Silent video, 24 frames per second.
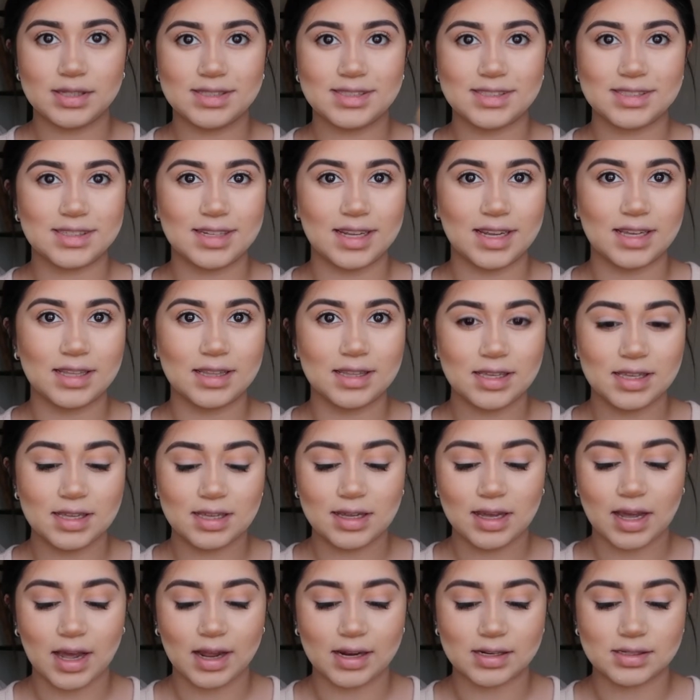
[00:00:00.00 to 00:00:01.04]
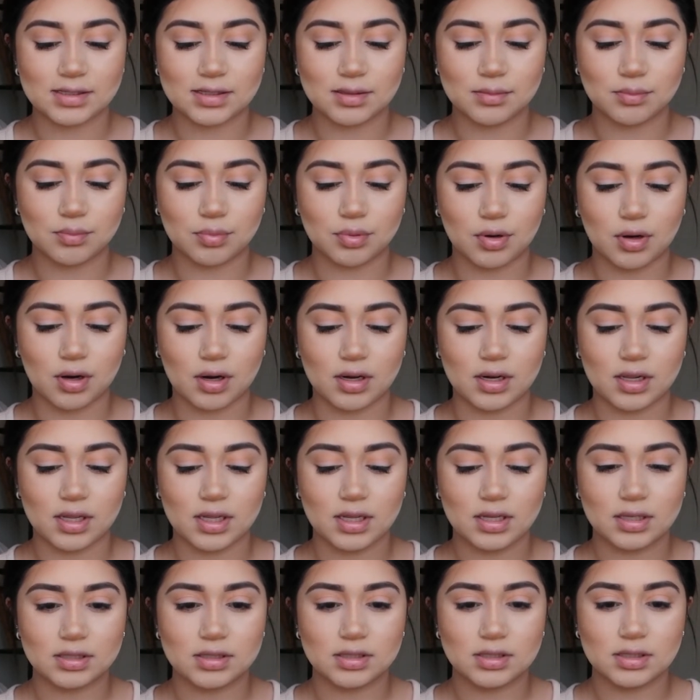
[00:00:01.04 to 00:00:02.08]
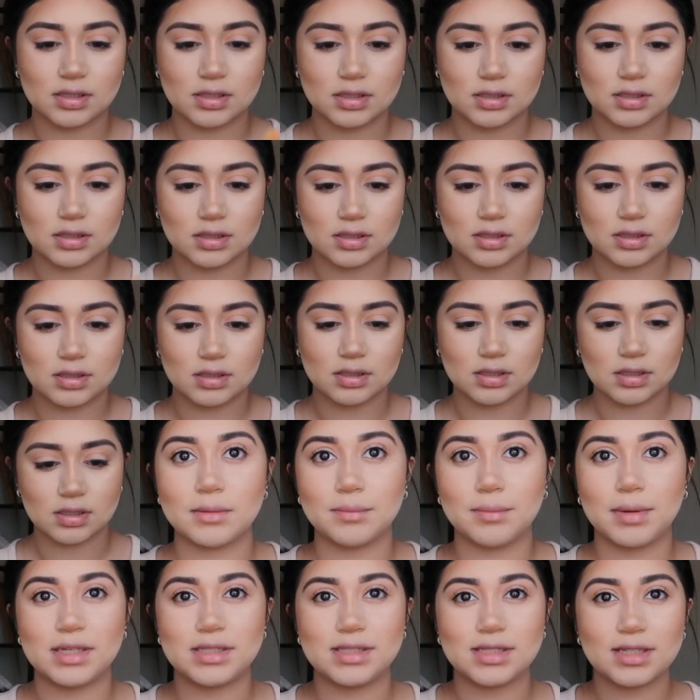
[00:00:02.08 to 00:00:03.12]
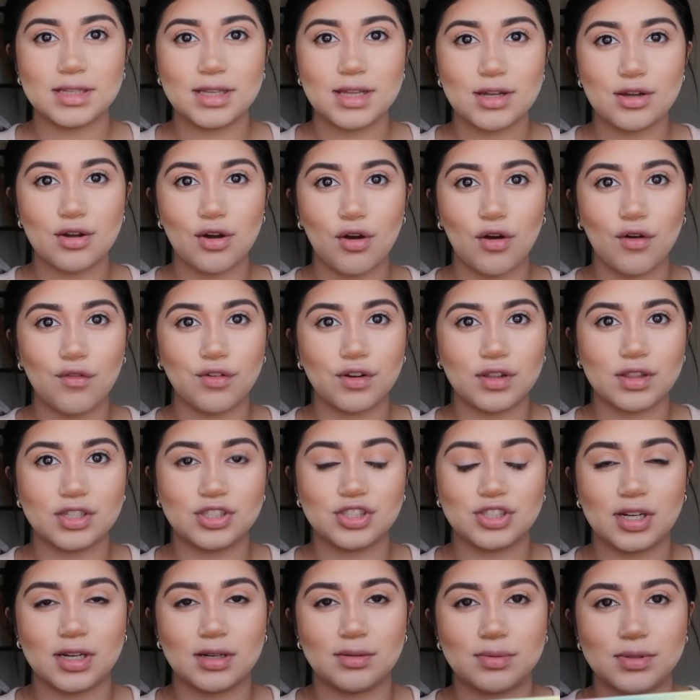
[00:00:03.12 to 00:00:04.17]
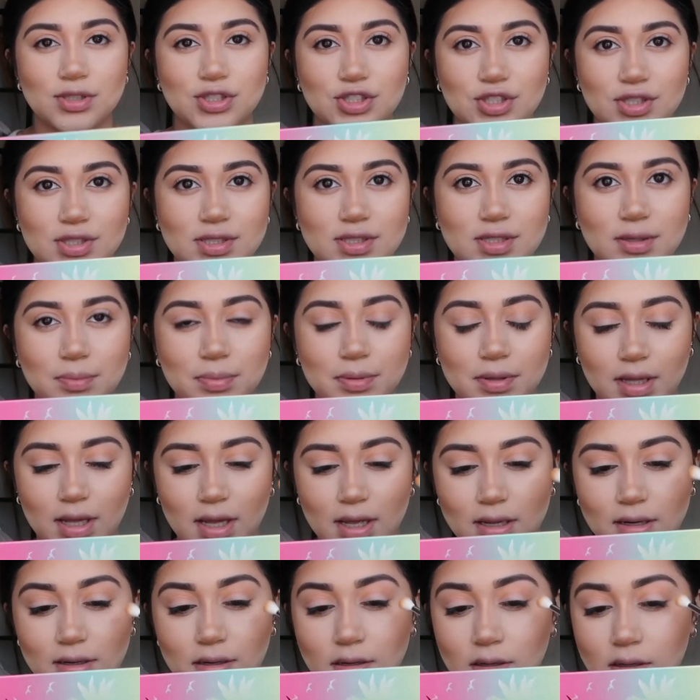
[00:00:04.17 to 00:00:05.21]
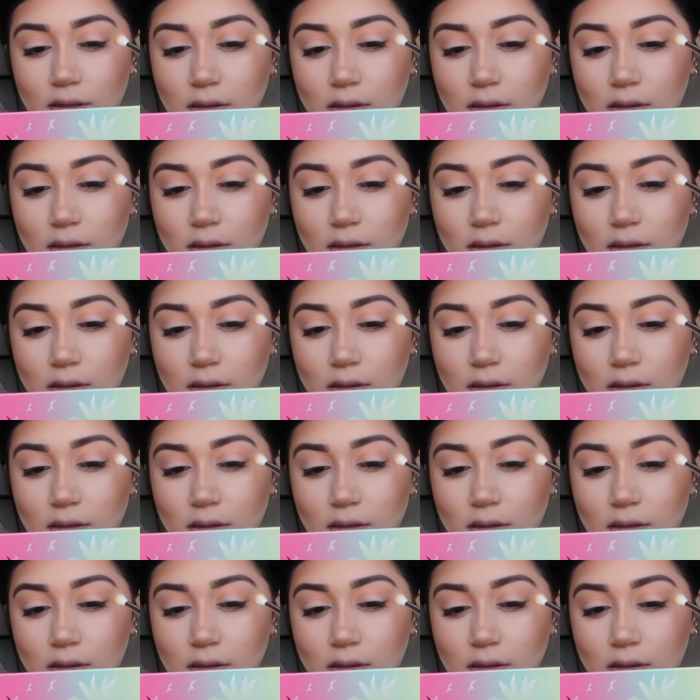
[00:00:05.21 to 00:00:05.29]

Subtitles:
to slightly add some product, basically go over the shade we just applied.